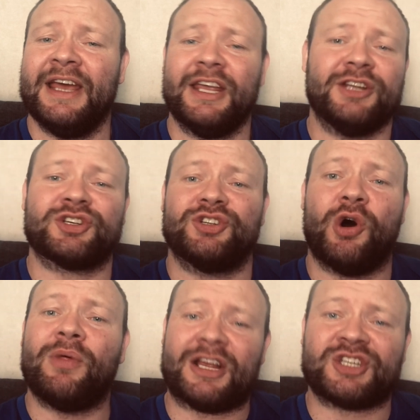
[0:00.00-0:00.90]
You just
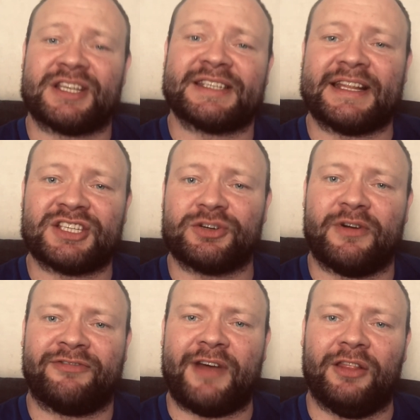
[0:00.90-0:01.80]
know that she said to her
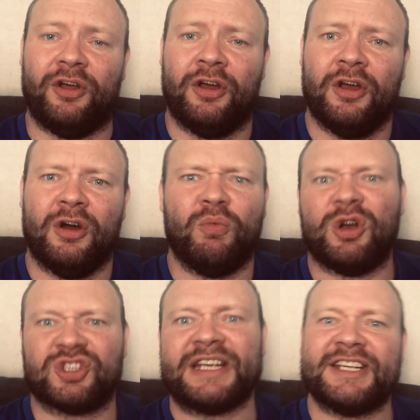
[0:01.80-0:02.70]
fella,
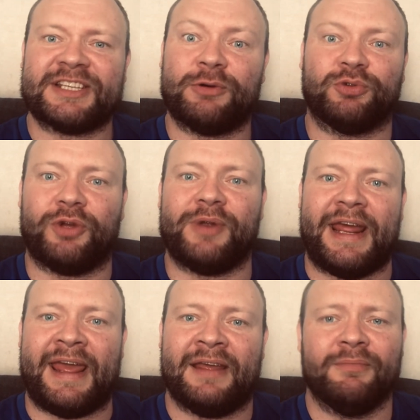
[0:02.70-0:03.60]
"What's he still doing
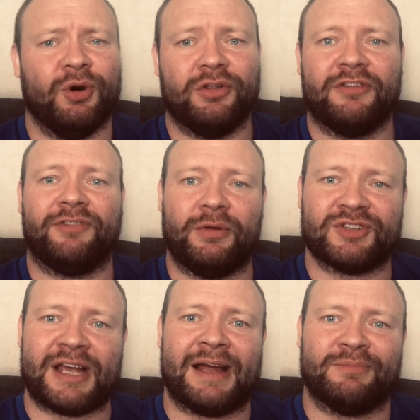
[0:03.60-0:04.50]
here?" more than a few
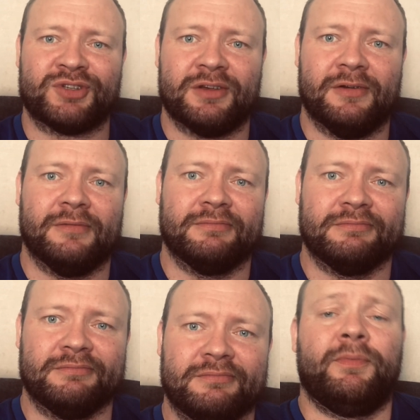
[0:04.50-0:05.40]
times.
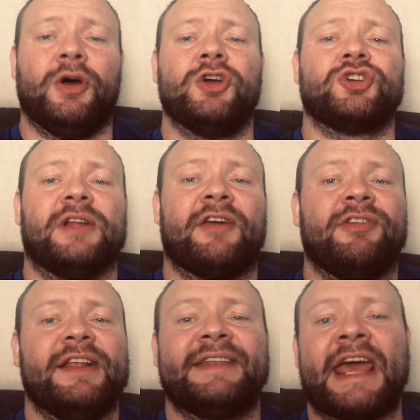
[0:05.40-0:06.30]
Personally, I
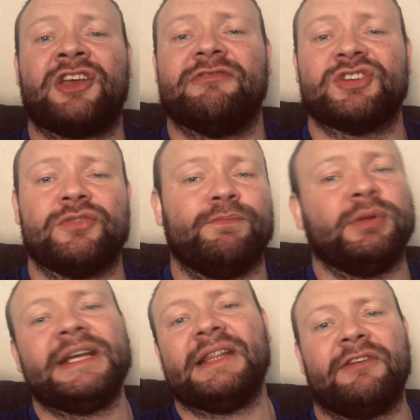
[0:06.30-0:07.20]
think Decca is
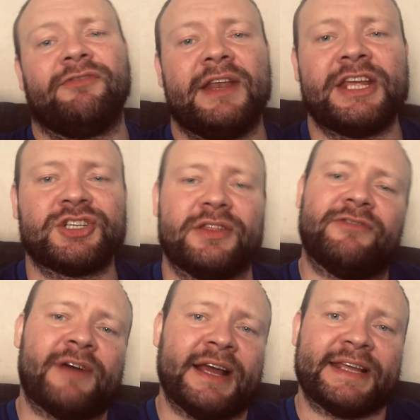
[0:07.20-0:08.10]
completely finished in the
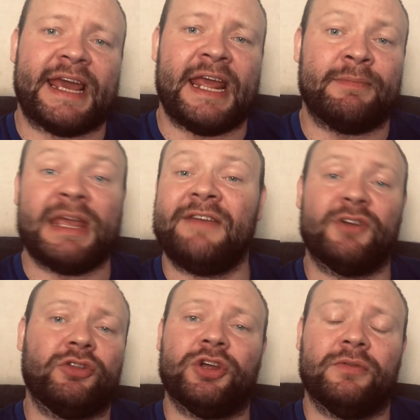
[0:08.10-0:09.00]
fight game, even
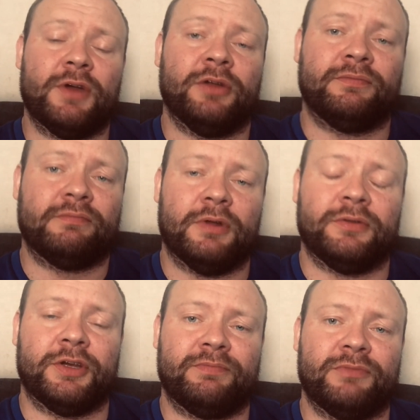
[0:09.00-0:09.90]
on the
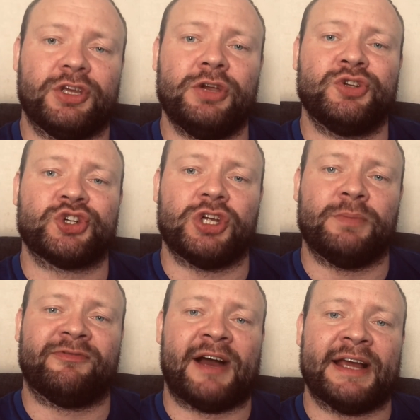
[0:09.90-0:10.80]

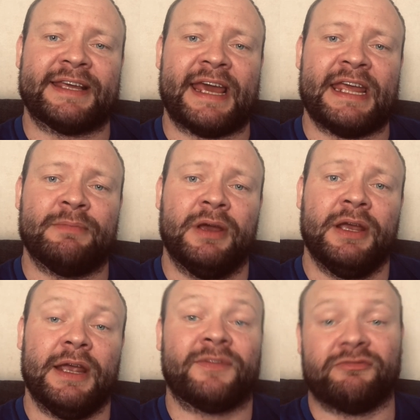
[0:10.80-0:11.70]
YouTube fight game,
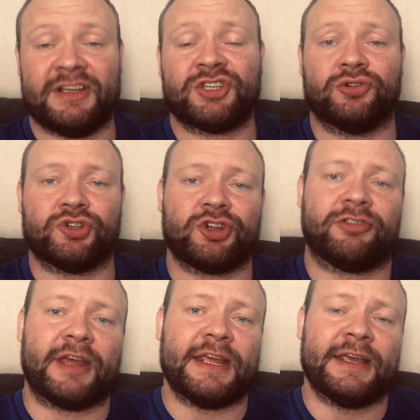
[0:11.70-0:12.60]
if there is such a
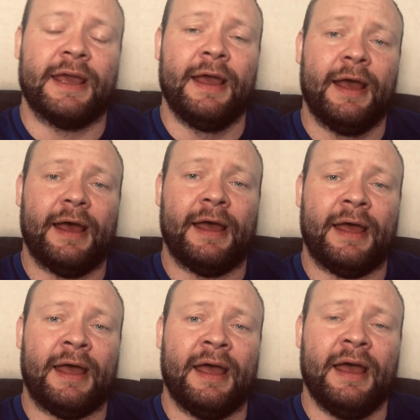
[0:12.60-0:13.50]
thing.
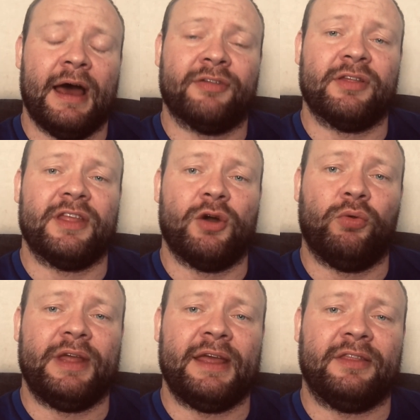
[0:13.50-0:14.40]
I think the
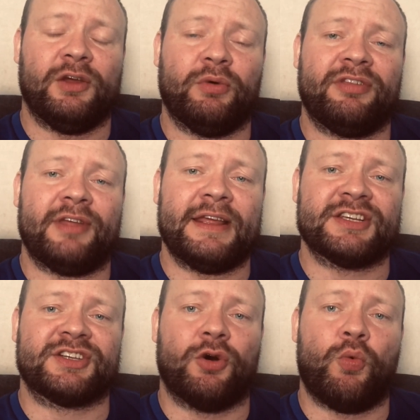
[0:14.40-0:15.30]
only thing
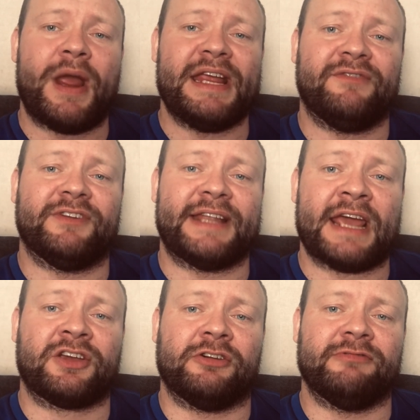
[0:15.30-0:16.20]
still waiting for
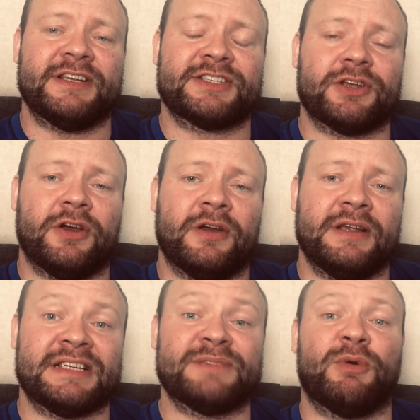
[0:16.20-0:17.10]
Decca is
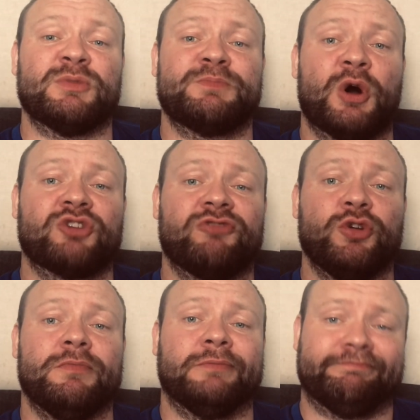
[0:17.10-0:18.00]
his mum's box
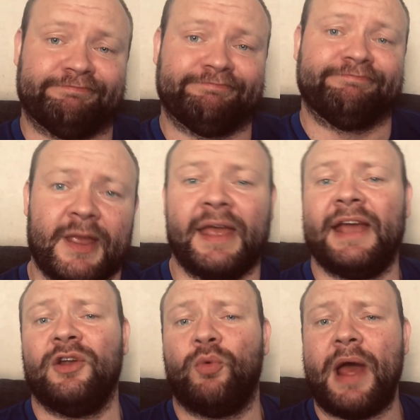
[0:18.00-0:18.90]
room.
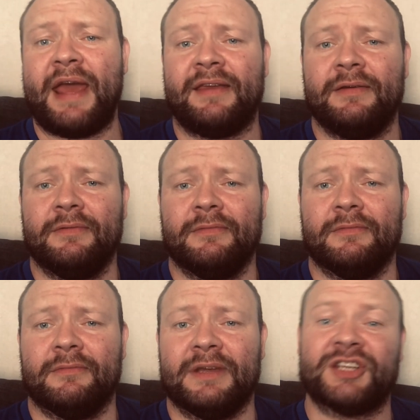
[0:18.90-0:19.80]
In a way,
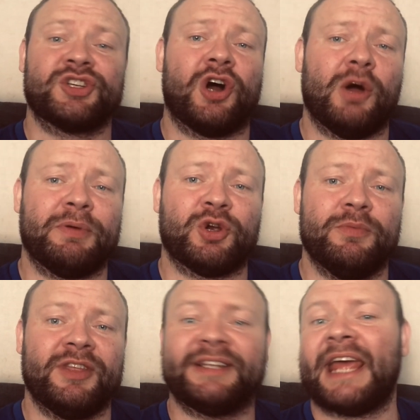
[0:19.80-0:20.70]
he's sort of
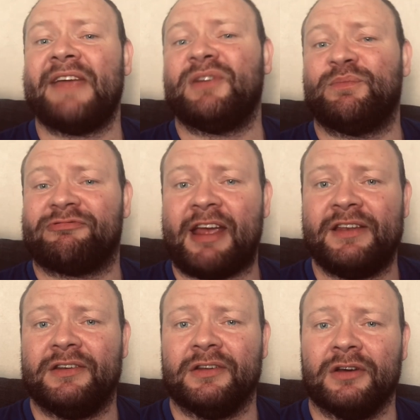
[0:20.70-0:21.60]
becoming the David
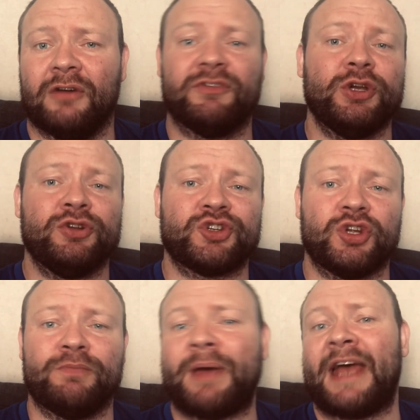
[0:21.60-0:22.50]
Brent of
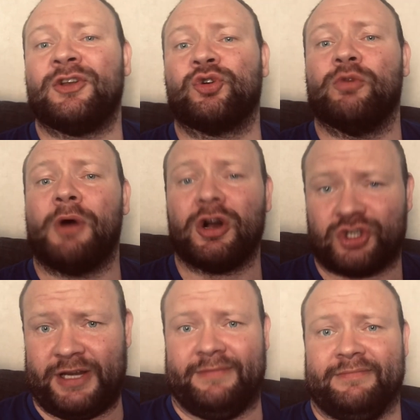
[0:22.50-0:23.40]
YouTube bare knuckle
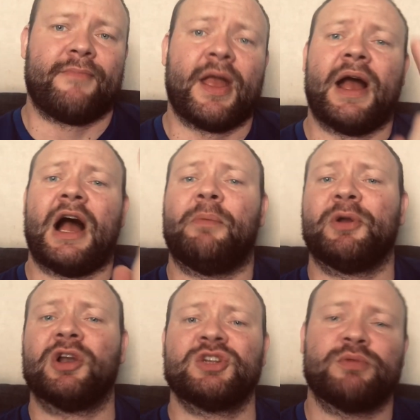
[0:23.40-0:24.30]
boxing. I'll be
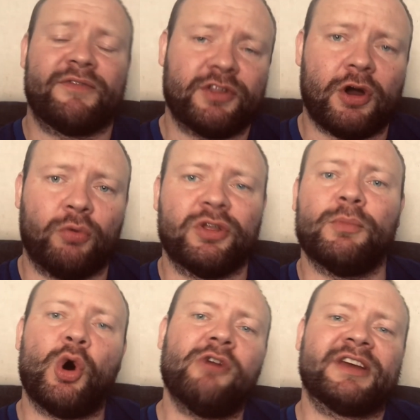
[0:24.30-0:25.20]
honest with you though, the
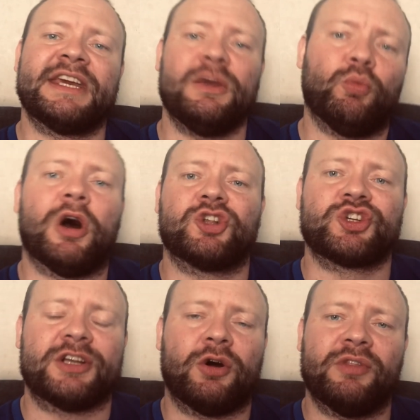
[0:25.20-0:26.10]
more I keep
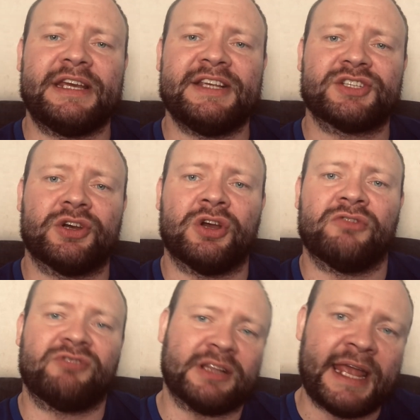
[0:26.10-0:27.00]
watching all these
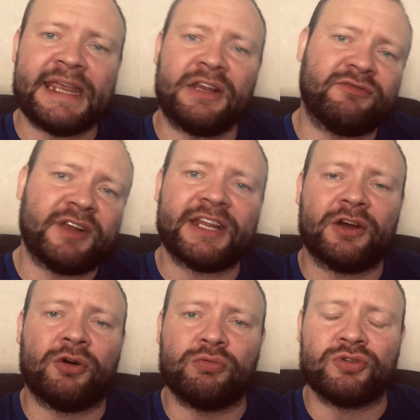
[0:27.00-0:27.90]
related
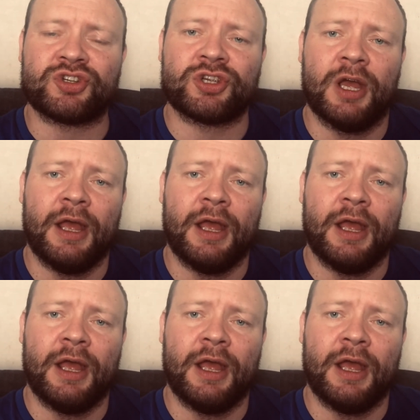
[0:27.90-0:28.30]
videos,